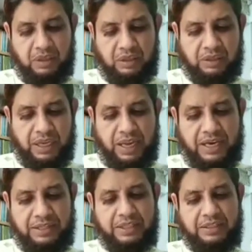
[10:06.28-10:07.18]
The
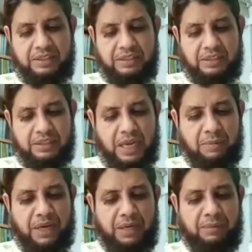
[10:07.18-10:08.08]
18th
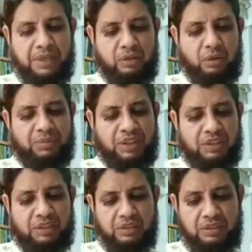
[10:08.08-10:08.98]
Amendment of
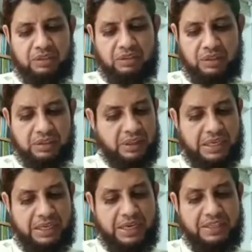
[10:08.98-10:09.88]
the the
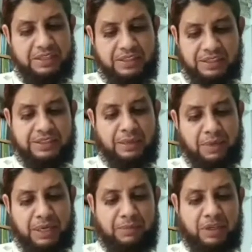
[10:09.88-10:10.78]
86th
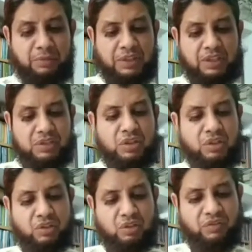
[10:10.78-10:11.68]
Amendment of the
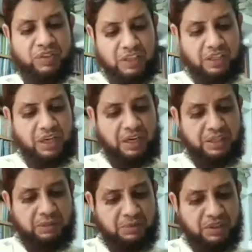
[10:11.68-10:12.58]
Constitution of India,
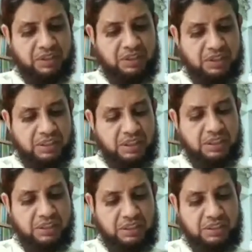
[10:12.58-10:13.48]
adopted
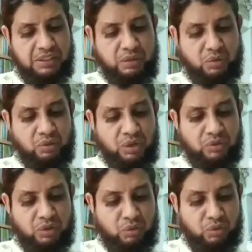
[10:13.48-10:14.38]
in
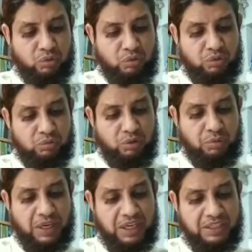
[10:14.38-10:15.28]
2002,
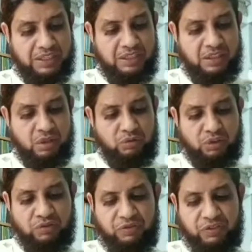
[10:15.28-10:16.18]
provides
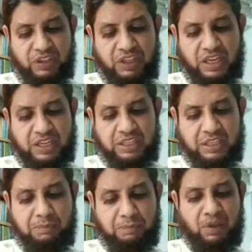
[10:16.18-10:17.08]
for free and
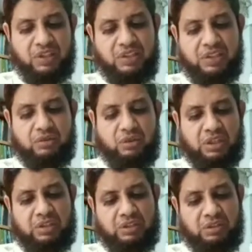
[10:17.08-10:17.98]
compulsory
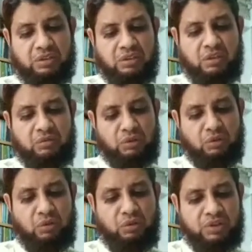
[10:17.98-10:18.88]
education for
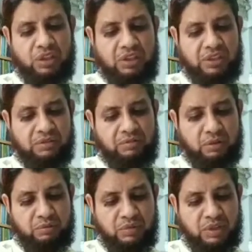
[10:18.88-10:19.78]
all children
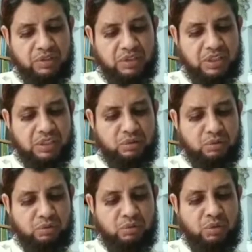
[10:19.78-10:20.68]
from 6 to